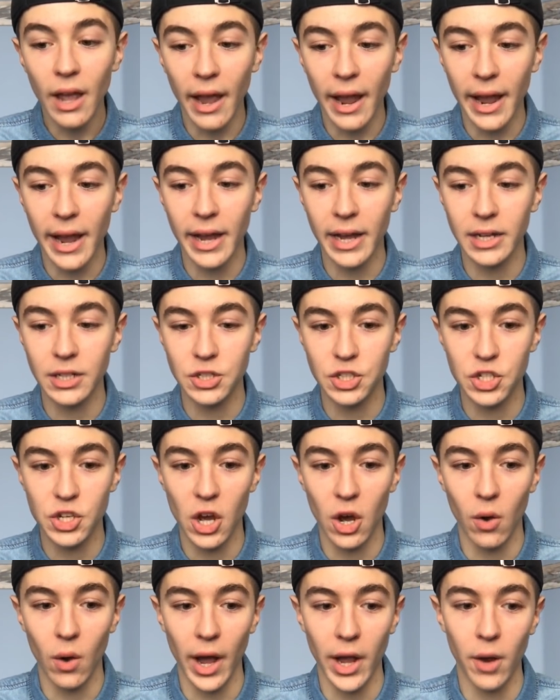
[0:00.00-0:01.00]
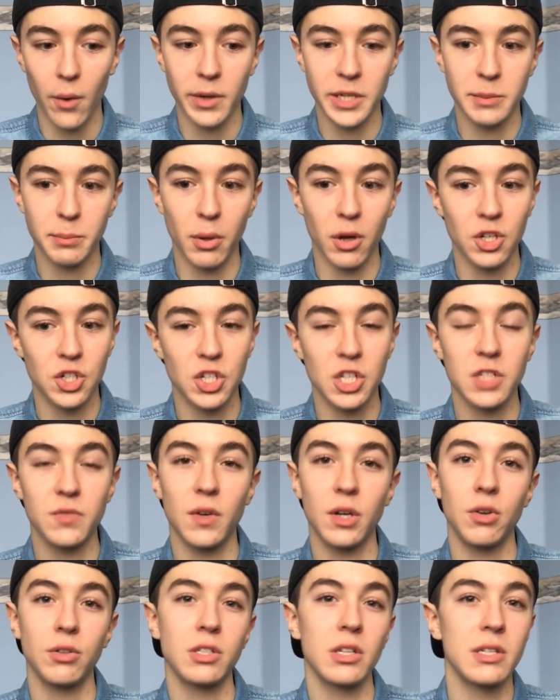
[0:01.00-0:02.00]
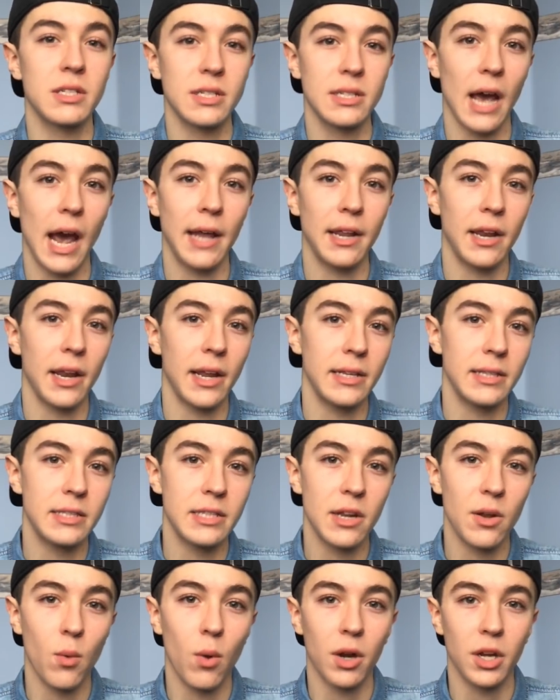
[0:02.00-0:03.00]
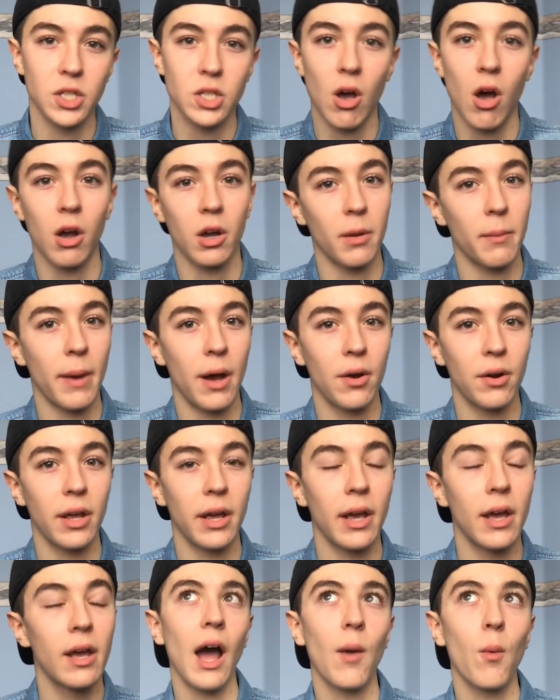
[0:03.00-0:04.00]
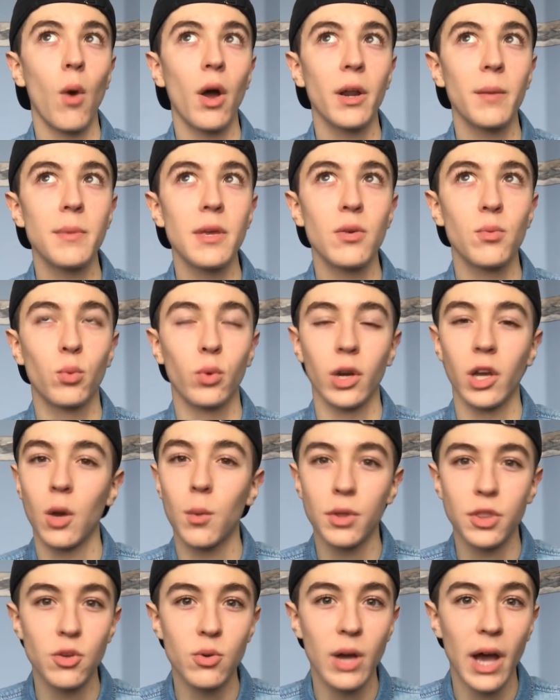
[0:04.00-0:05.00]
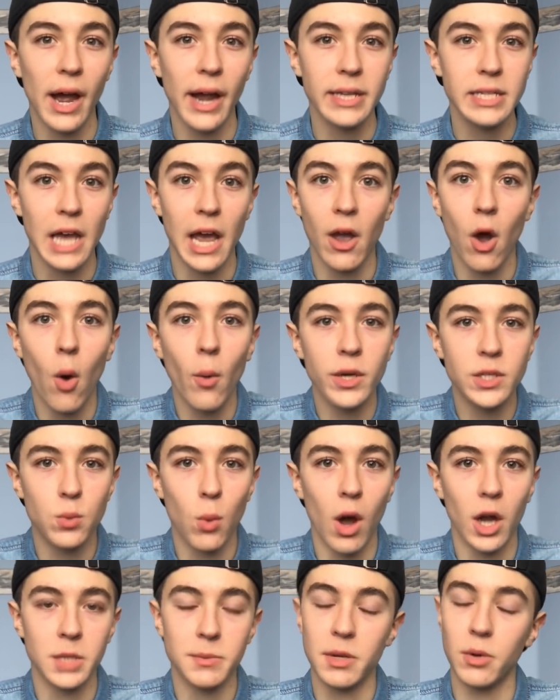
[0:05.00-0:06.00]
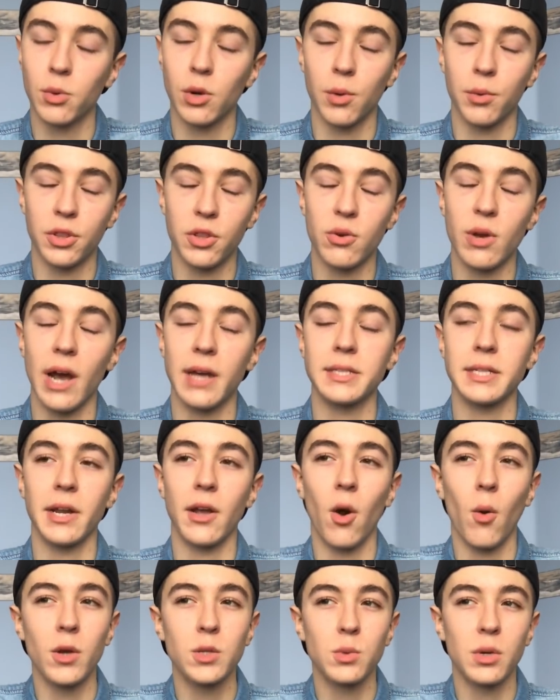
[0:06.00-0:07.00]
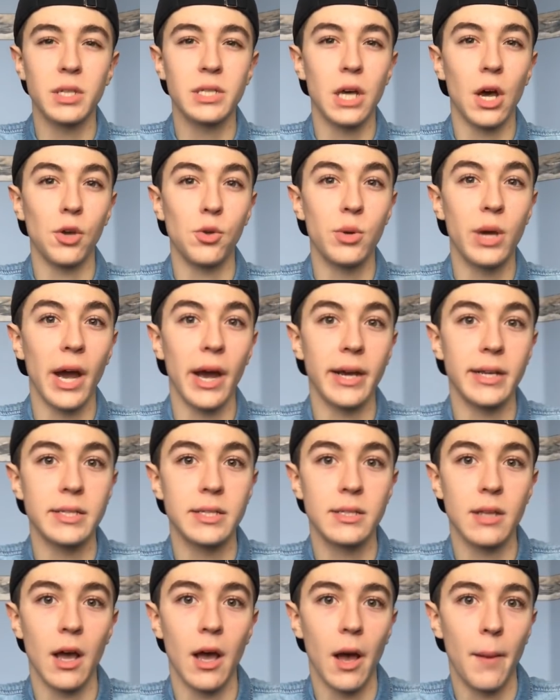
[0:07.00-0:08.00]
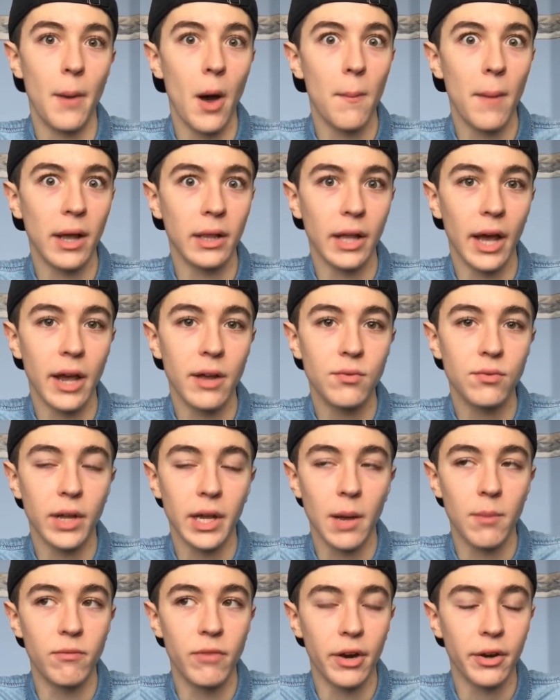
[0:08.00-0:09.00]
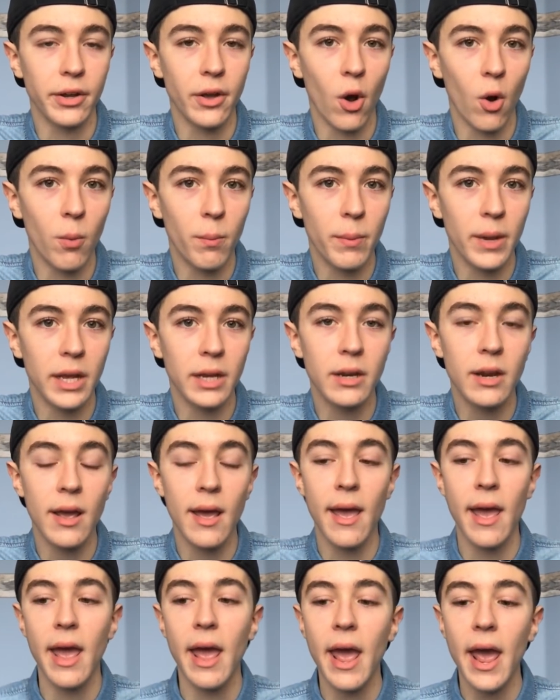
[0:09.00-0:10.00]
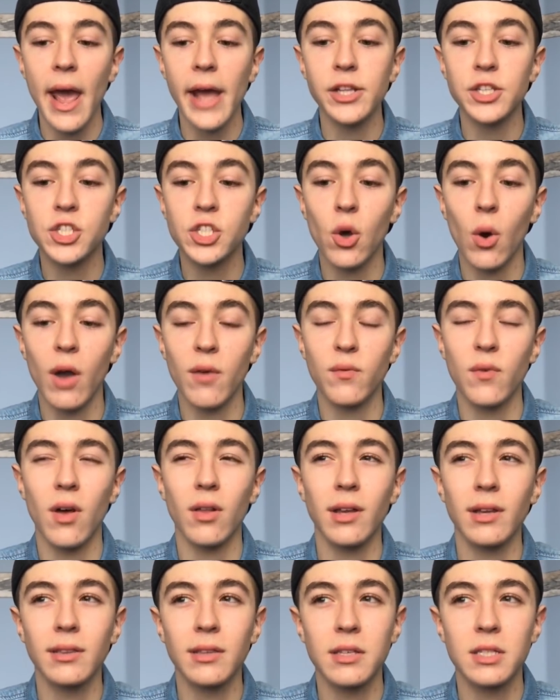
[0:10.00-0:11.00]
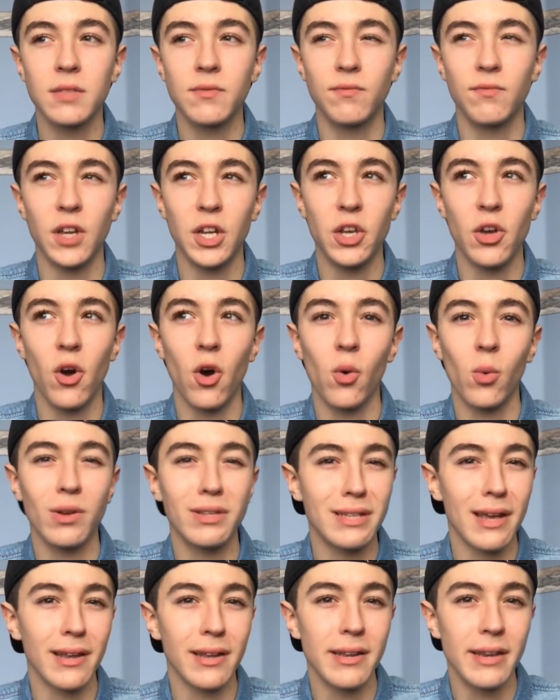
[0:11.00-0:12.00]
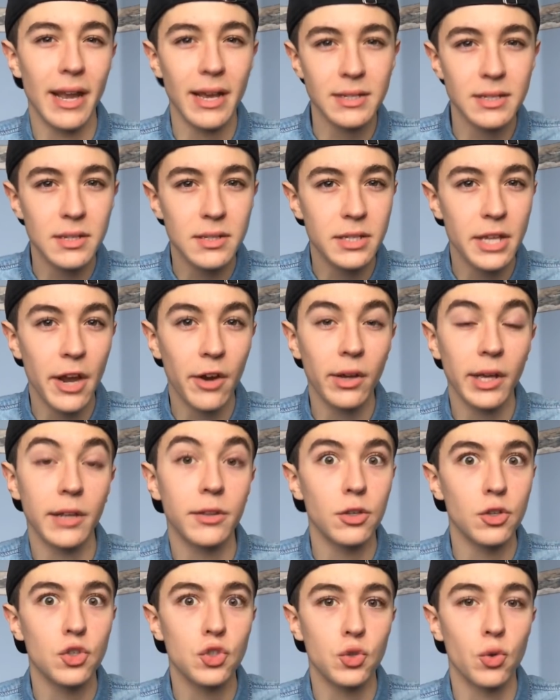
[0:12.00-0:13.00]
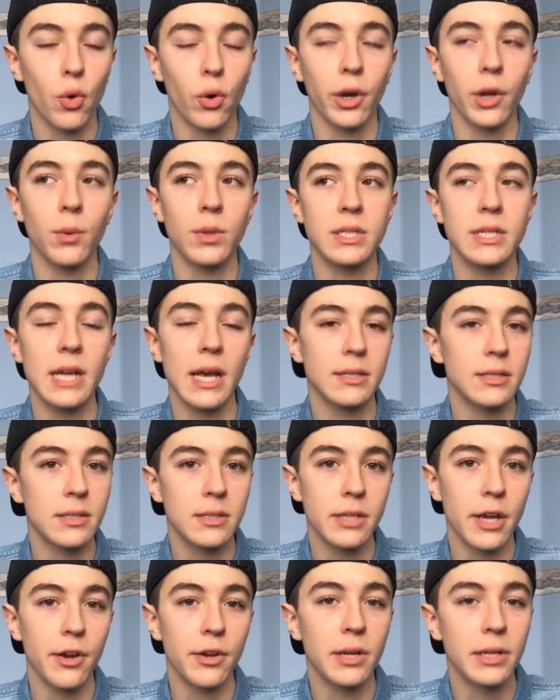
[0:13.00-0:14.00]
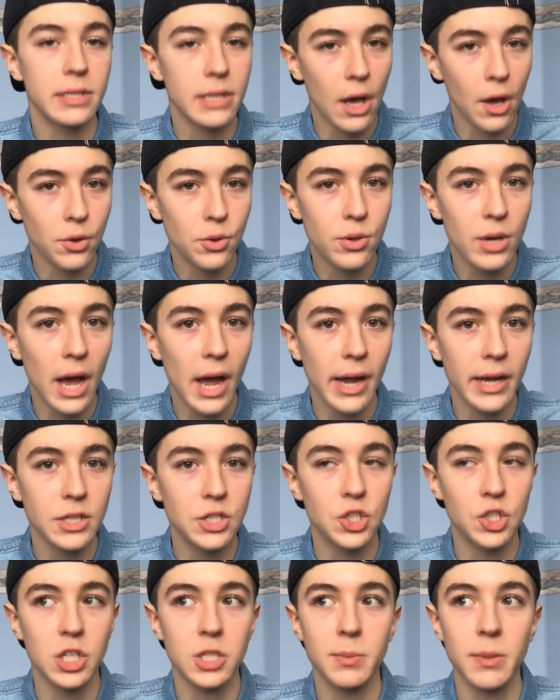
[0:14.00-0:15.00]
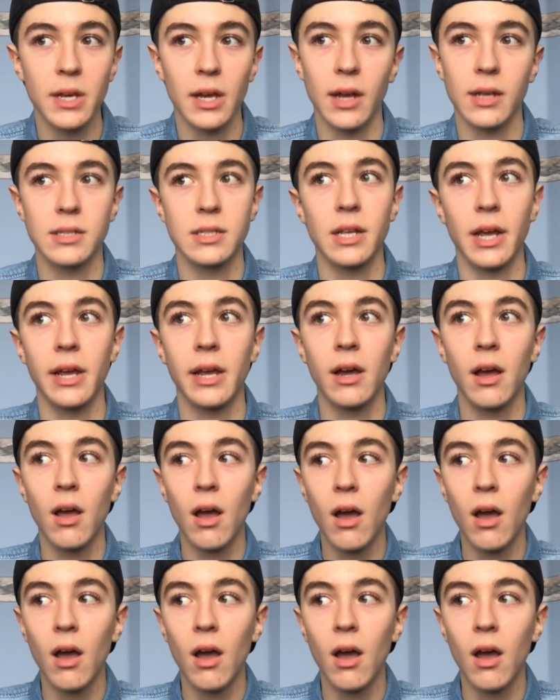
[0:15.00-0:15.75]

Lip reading: And I always push this video to the side and I didn't want to talk about it. I want to be real with you guys. I always want to be real with you guys, and I always want to tell you guys about my life. Like, I'm very open. And so I felt like this video was like necessary, like this story was necessary to tell you guys, just because like